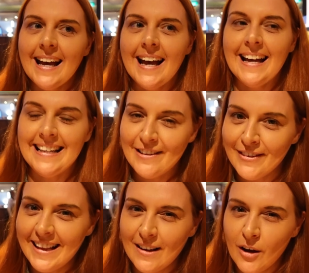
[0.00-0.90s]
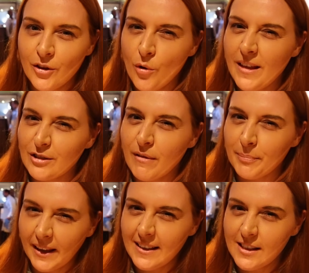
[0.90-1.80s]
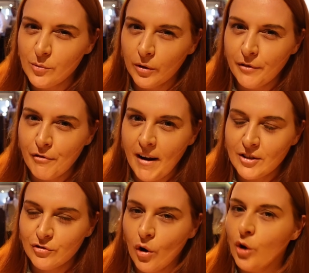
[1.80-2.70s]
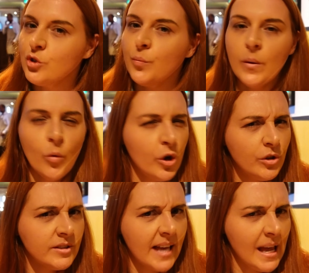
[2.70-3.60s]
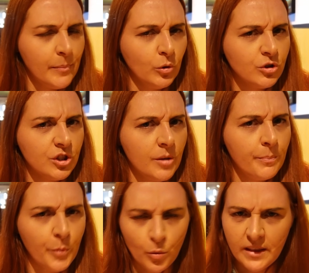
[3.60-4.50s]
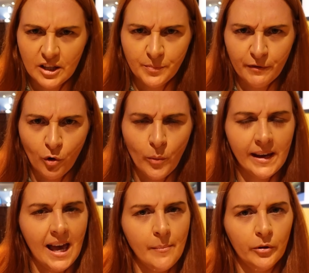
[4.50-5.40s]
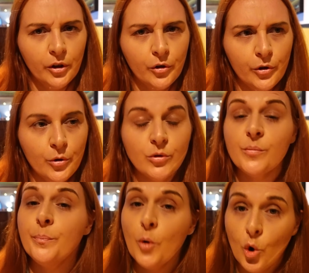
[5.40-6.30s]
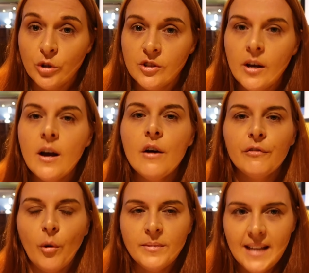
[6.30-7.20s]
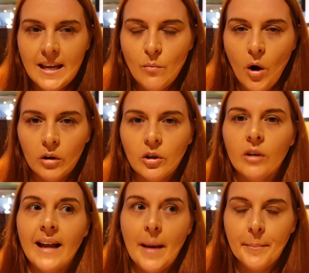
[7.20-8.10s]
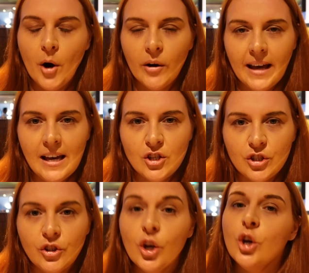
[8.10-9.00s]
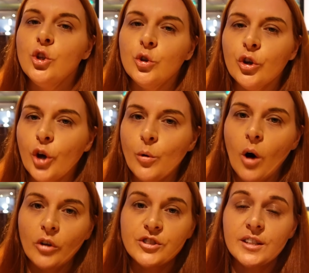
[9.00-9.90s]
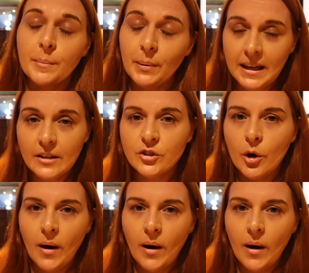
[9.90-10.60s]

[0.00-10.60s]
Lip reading: And even though this replaces one of the restaurants, we weren't able to book this before we came on the cruise. But from day one on embarkation, you could go onto the P&O